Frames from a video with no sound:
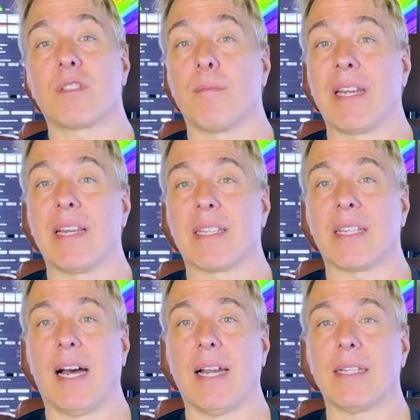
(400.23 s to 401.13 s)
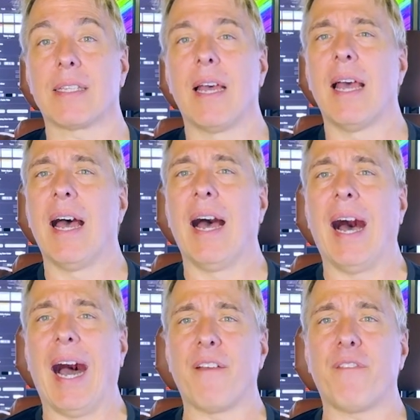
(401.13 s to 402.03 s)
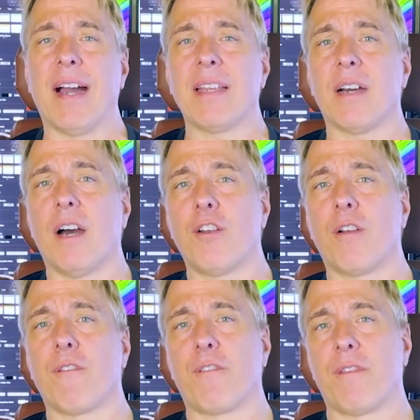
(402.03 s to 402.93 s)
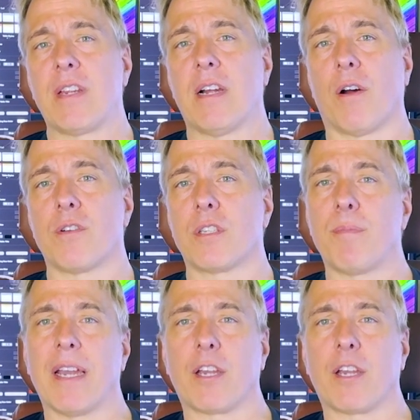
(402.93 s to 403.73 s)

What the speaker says: submitting designs. I find $150 to be